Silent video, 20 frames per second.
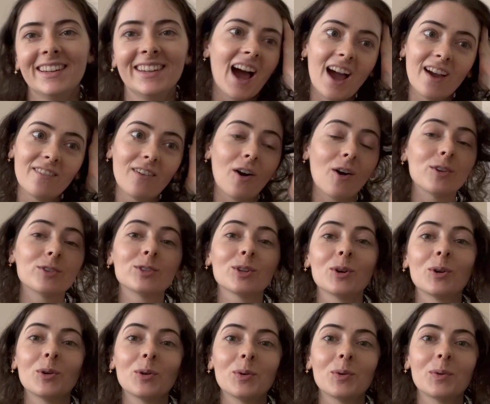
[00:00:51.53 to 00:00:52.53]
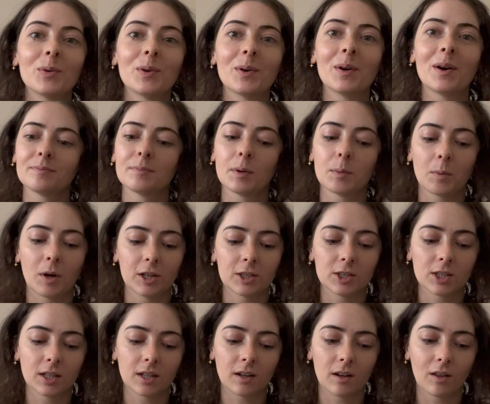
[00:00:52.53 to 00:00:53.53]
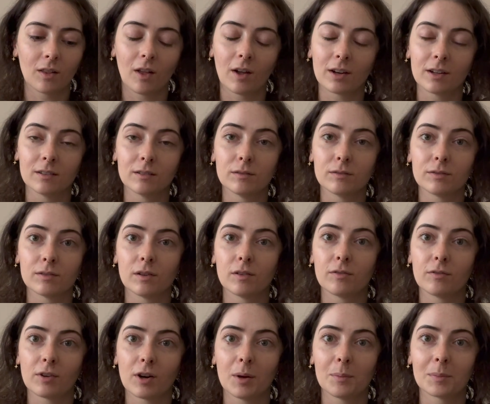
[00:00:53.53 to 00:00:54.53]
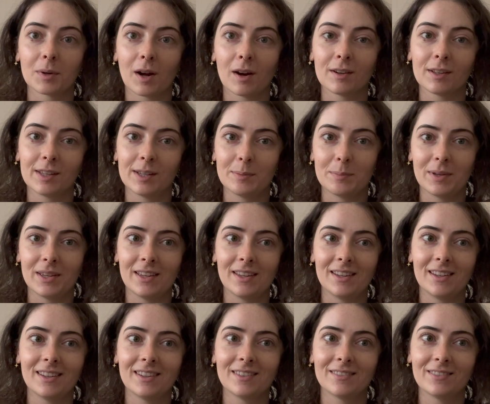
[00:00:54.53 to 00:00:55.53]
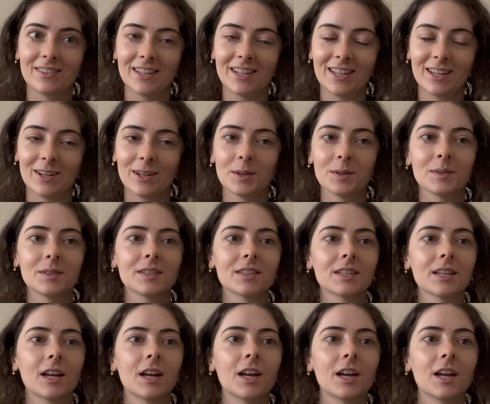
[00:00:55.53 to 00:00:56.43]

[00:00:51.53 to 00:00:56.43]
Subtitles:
I've also been watching a lot of From Carly B videos.